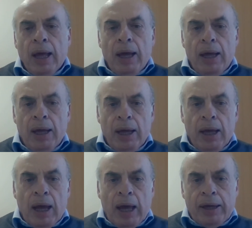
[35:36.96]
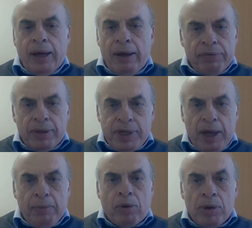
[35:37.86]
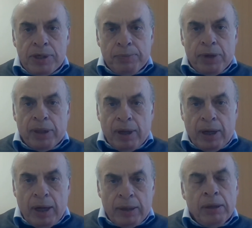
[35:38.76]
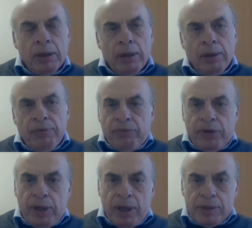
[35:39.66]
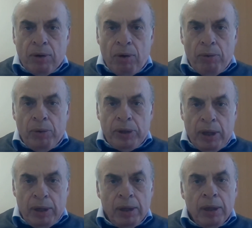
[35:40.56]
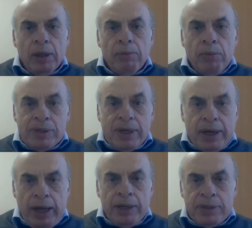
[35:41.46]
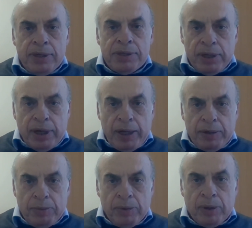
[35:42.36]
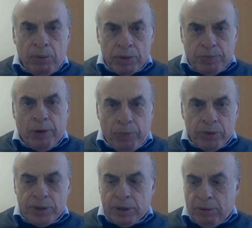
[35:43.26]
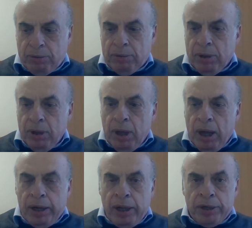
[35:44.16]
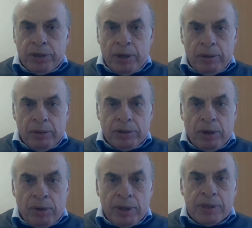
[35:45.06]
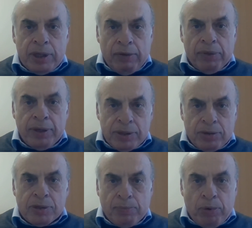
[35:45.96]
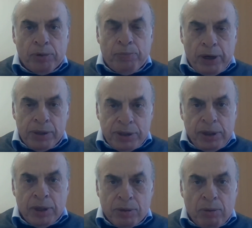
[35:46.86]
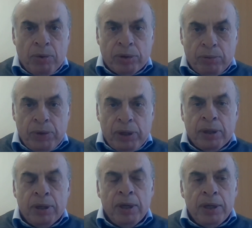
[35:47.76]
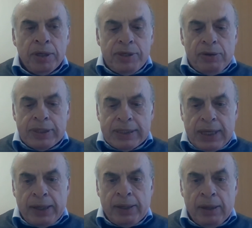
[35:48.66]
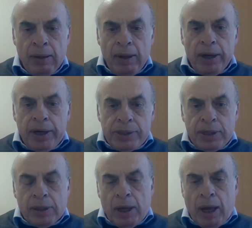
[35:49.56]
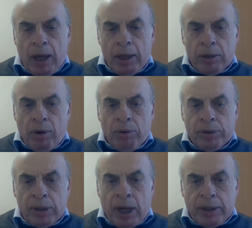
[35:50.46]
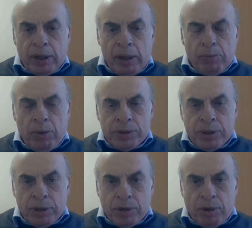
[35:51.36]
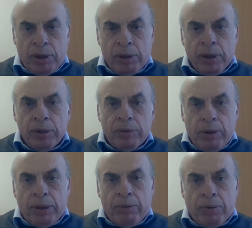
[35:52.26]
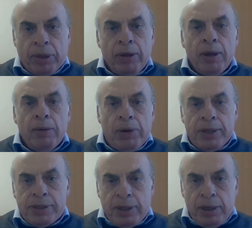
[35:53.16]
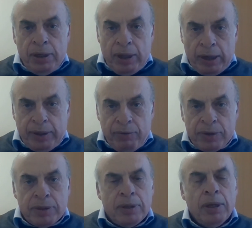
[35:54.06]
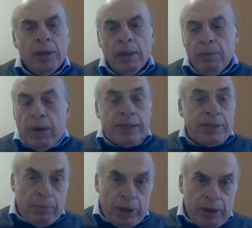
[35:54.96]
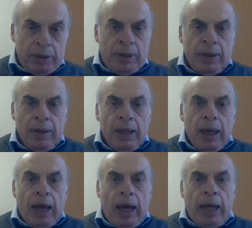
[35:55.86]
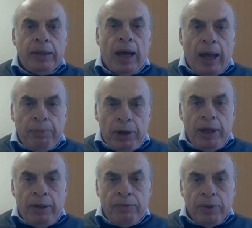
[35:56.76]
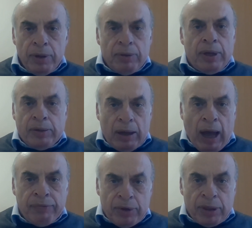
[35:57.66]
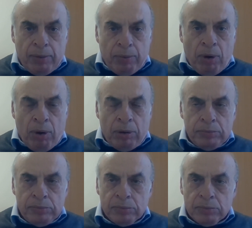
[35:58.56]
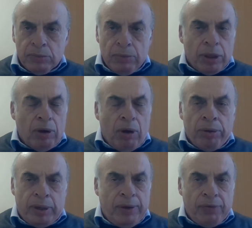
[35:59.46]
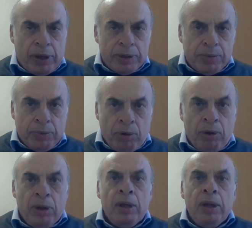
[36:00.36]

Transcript: I have the same concept as I had 15 years ago when I was against disengagement. I was proposing to Ariel Sharon, instead of this, to support Palestinians who want to build civil society. Recently, I wrote an article in Wall Street Journal together with Palestinian activist Bassem Aid, and I believe that after the war, with all the difficulties of war,